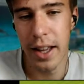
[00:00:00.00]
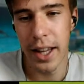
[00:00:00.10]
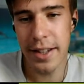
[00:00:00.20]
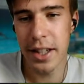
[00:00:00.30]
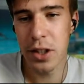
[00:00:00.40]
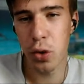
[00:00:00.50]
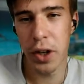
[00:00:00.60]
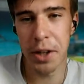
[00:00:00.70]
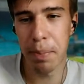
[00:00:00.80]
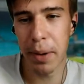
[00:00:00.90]
he's an
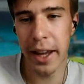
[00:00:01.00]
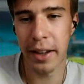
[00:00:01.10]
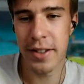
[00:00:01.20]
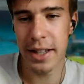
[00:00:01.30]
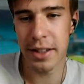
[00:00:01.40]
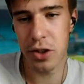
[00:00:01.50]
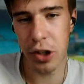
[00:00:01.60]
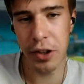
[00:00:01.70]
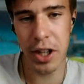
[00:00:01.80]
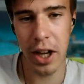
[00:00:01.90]
intriguing player, because as a
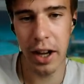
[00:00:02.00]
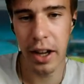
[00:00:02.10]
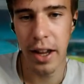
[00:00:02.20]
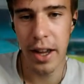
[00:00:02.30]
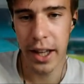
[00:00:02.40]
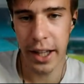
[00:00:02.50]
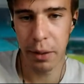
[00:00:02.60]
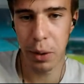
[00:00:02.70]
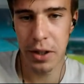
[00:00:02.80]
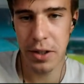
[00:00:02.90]
junior,
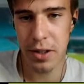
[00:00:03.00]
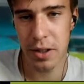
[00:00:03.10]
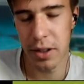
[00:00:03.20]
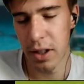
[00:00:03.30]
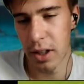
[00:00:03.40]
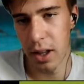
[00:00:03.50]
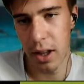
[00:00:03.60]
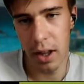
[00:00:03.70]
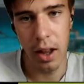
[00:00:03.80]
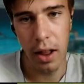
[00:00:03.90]
he was
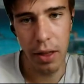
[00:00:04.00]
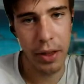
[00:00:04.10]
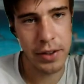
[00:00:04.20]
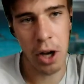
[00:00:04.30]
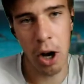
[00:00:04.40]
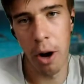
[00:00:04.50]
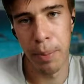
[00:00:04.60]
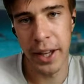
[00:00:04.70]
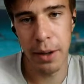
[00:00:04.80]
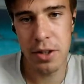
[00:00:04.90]
the
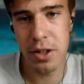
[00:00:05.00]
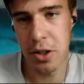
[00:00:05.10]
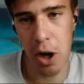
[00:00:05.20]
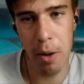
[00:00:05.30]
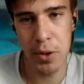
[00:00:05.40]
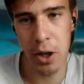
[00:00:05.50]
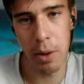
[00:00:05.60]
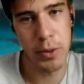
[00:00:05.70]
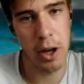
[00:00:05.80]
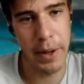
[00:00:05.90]
top. He was the top
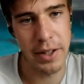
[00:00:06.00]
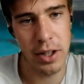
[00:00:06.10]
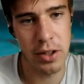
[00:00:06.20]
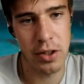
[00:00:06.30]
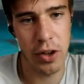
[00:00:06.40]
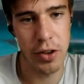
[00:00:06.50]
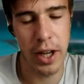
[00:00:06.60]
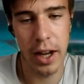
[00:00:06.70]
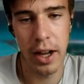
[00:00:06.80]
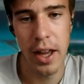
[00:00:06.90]
as a
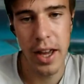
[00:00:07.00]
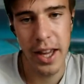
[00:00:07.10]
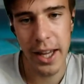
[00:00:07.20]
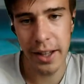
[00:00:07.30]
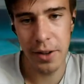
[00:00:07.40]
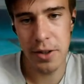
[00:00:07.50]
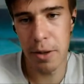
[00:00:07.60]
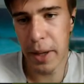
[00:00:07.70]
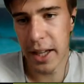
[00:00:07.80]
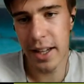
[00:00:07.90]
junior. He used
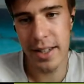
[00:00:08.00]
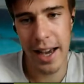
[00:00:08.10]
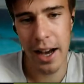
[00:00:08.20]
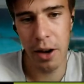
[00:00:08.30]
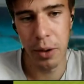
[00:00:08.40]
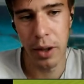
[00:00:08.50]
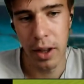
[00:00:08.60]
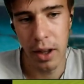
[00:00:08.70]
to beat Nadal